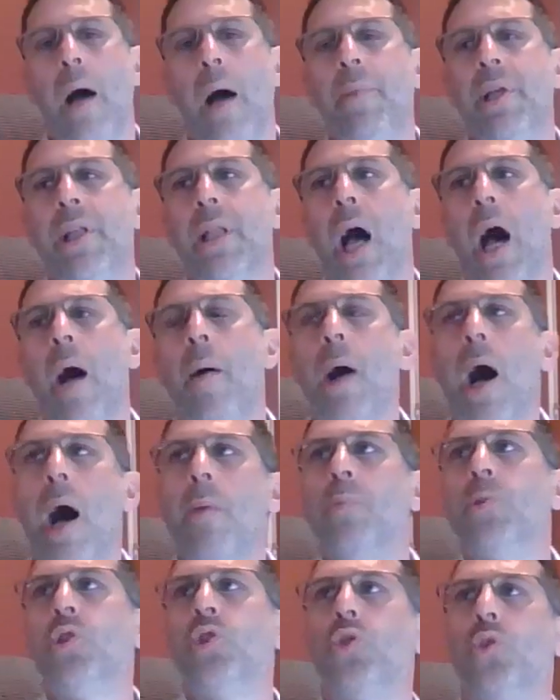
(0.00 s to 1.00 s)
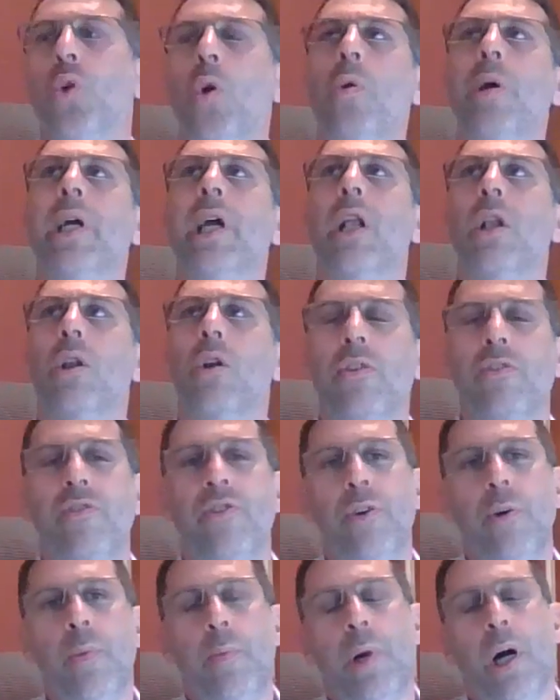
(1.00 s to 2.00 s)
I mean, I'm drawing a
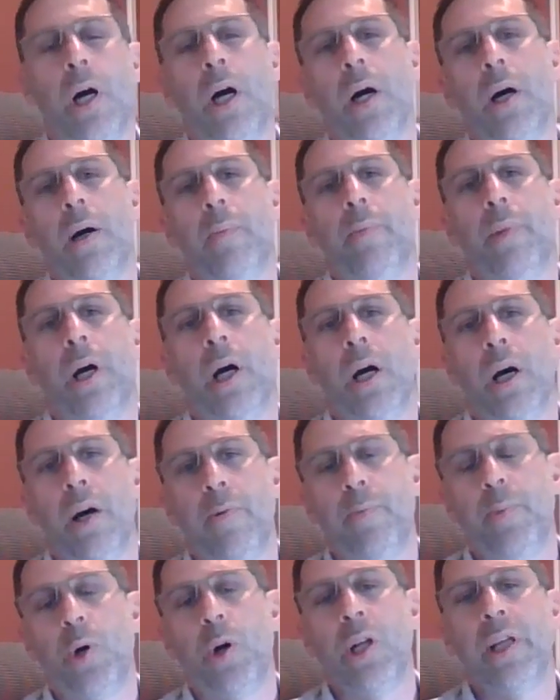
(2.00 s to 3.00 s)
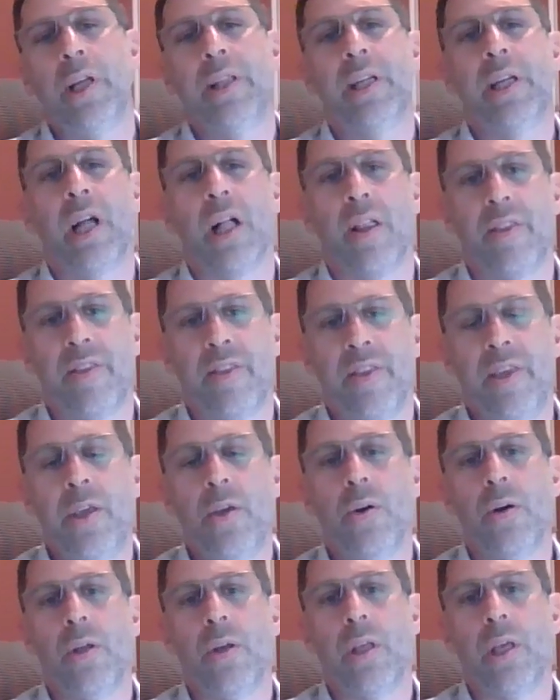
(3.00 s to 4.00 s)
lot from political
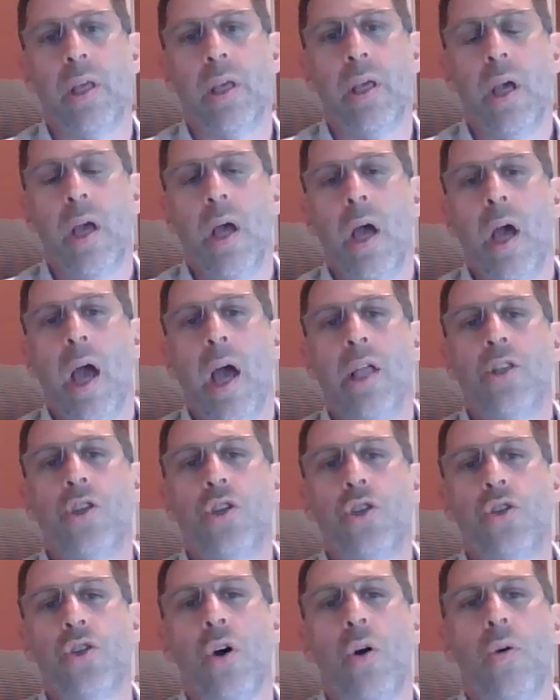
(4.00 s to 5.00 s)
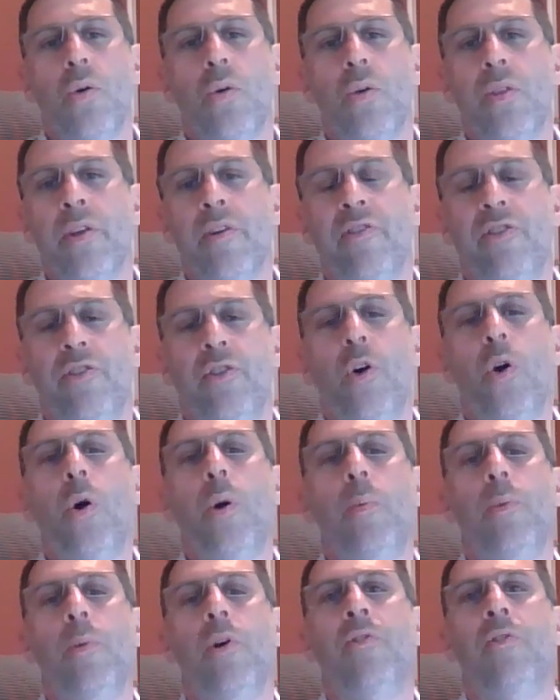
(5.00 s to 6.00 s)
theory, and so the
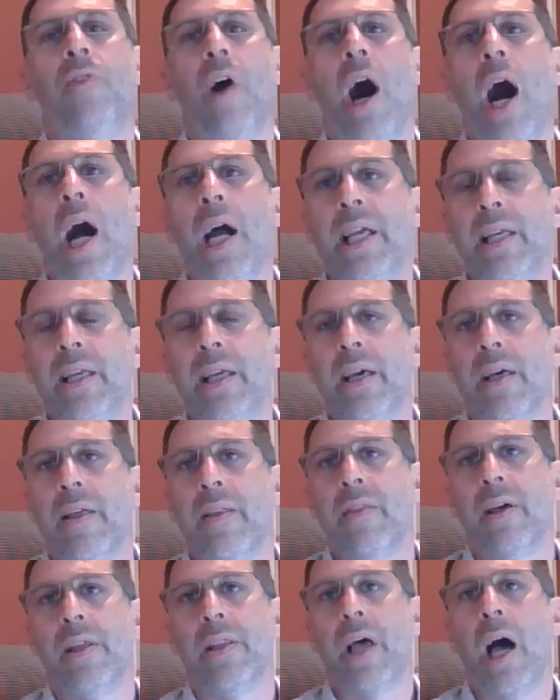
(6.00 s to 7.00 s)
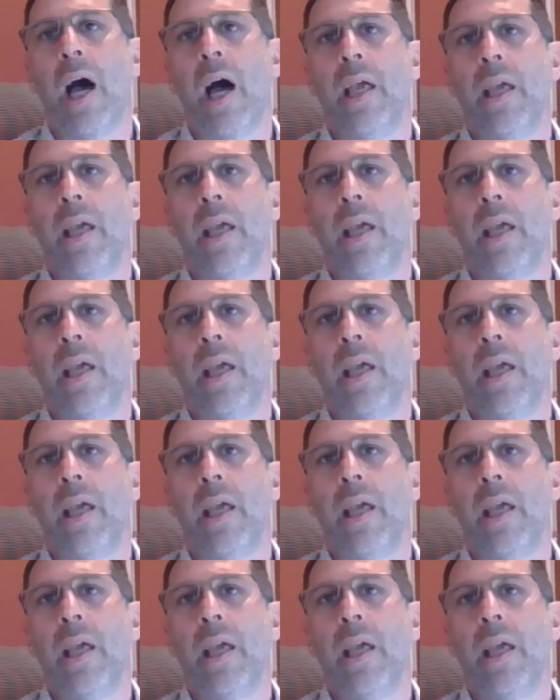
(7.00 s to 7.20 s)
form of anger that